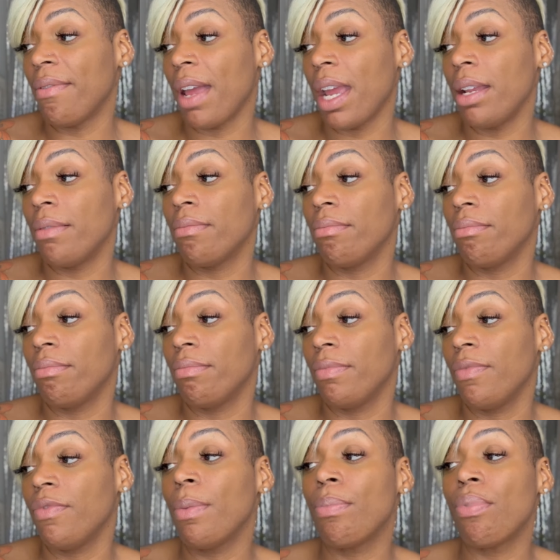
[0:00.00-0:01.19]
right,
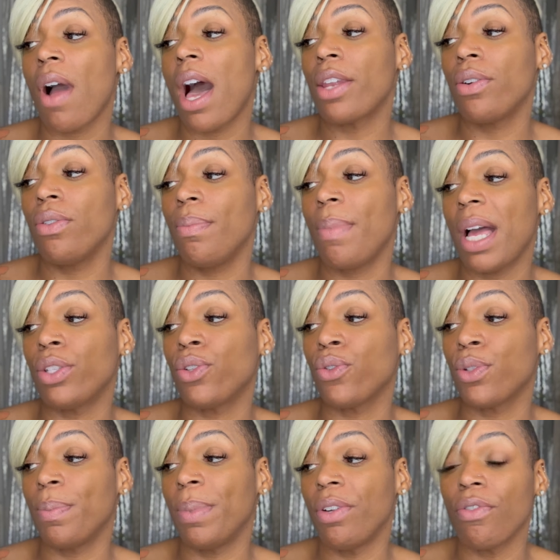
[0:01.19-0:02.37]
Vibrato by
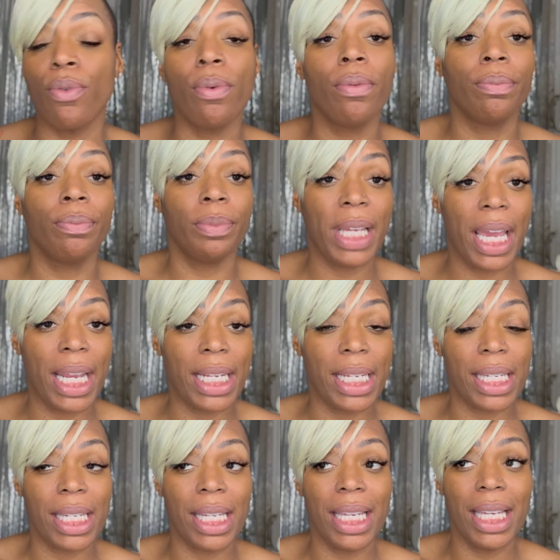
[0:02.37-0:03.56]
Sospiro.
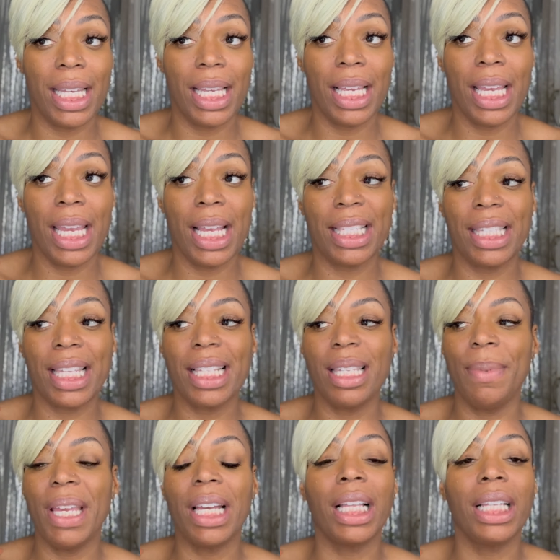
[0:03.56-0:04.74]
And it's said to
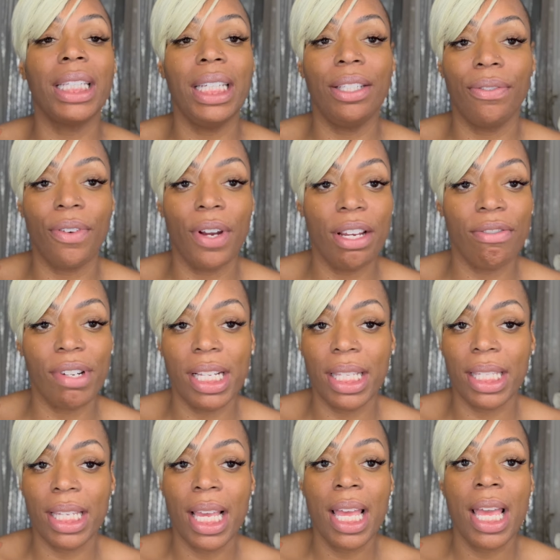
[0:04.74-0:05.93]
be a clean
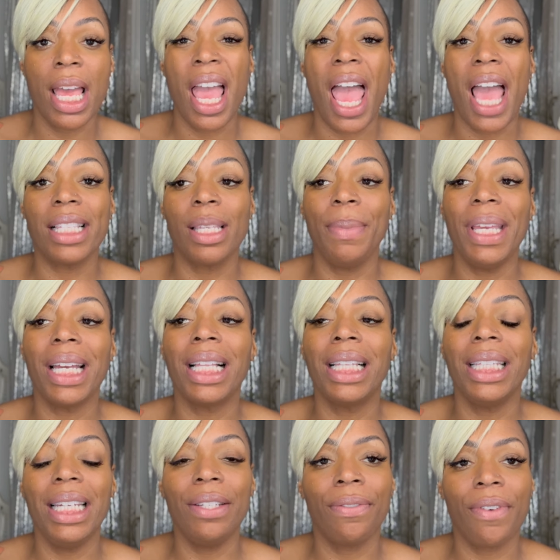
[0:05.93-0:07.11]
fragrance. And to be a
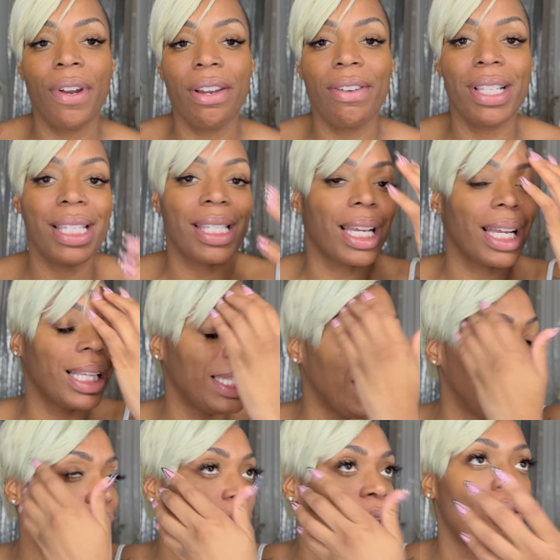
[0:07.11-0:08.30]
clean fragrance is a
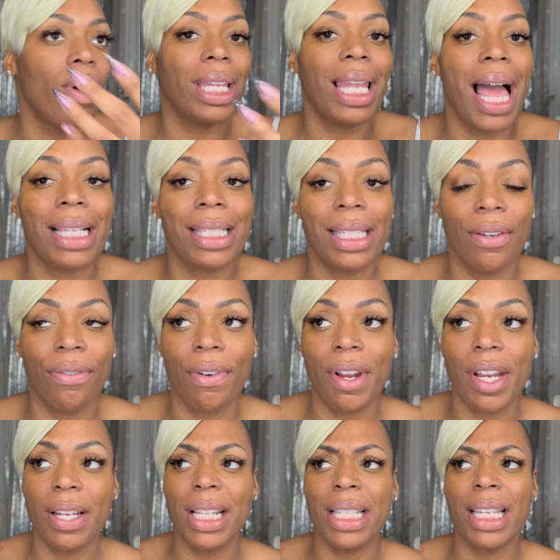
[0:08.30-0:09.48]
clean, long-lasting
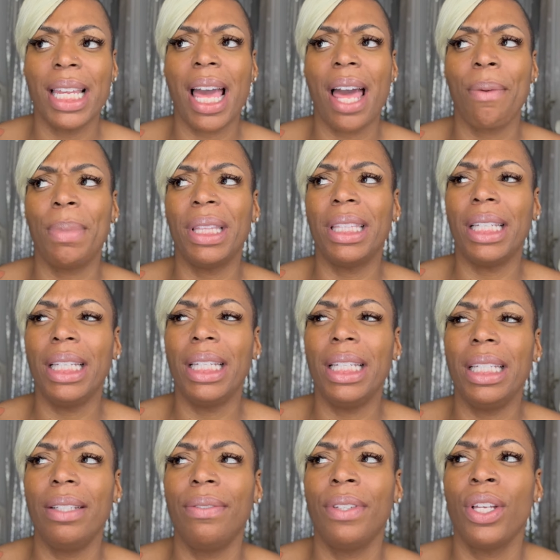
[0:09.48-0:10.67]
fragrance. And I
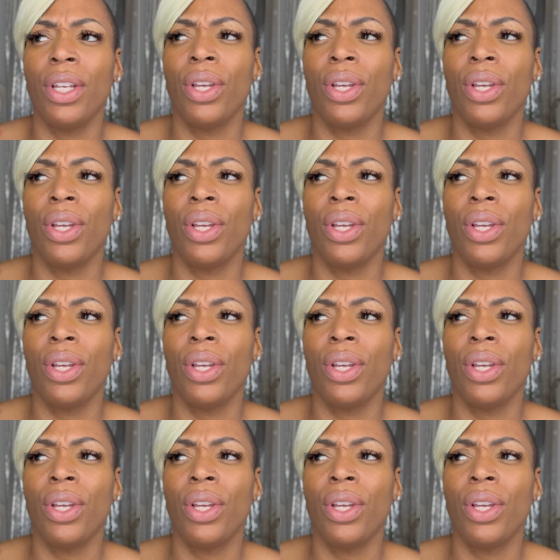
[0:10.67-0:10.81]
believe